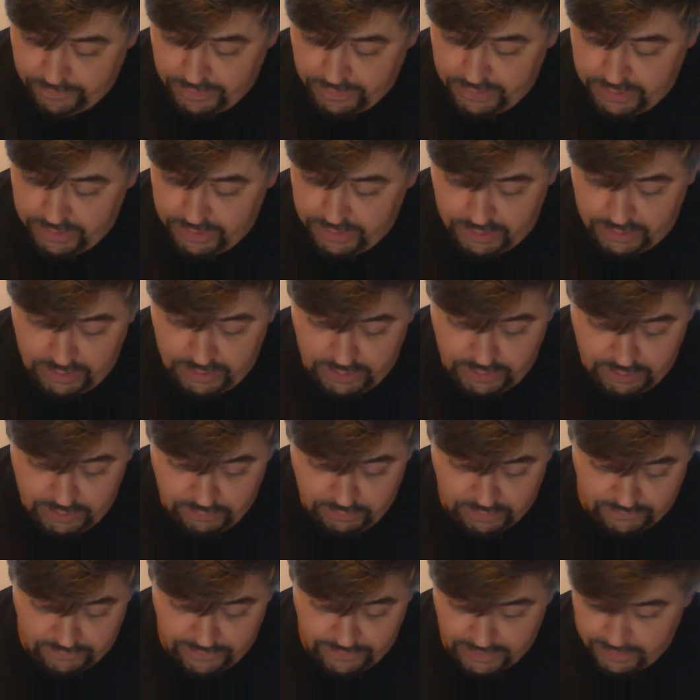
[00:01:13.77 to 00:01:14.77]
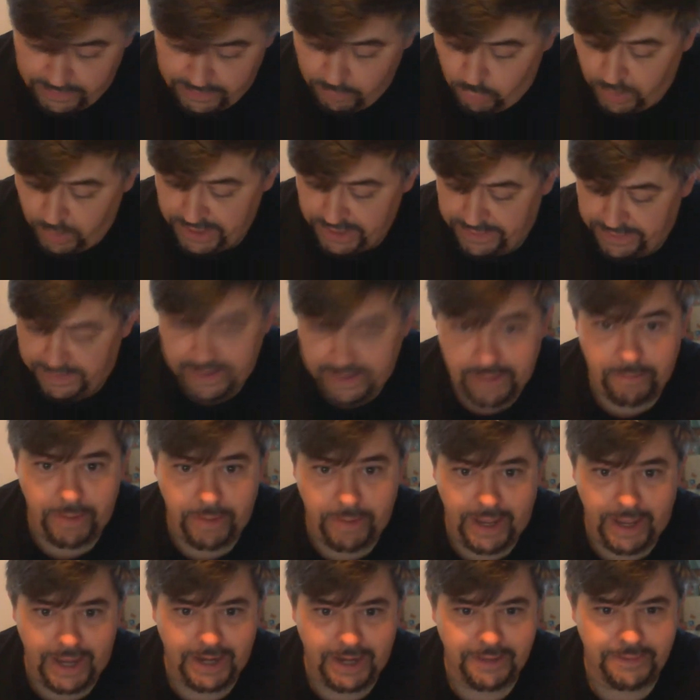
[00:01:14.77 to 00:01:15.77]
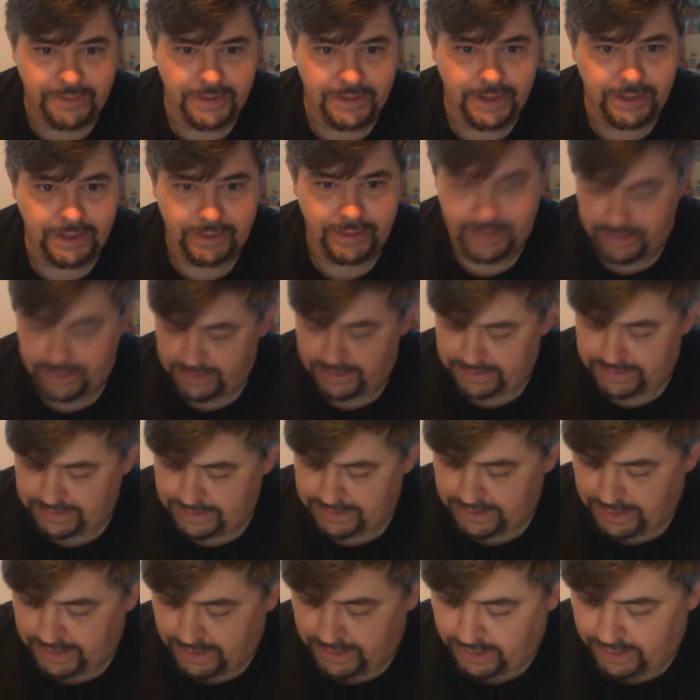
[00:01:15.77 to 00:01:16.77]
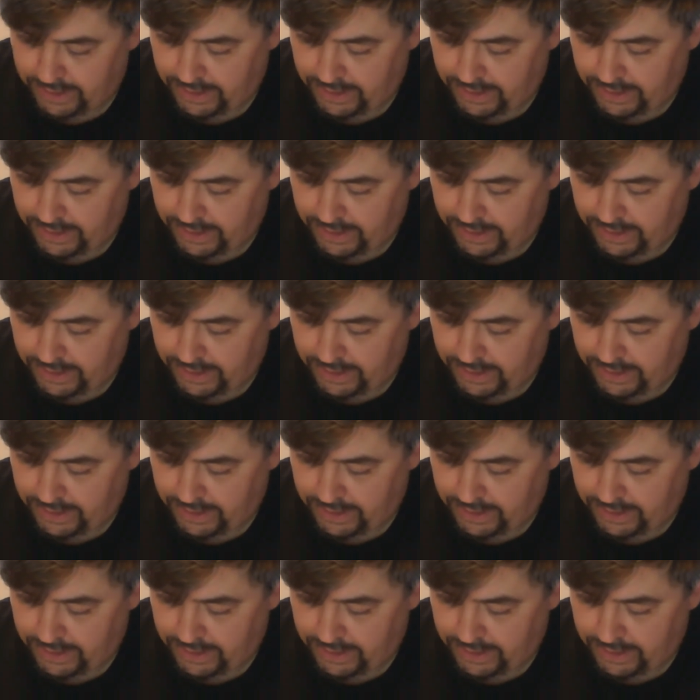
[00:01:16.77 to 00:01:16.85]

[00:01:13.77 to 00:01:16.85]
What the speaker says: you were very with it back then, let us say.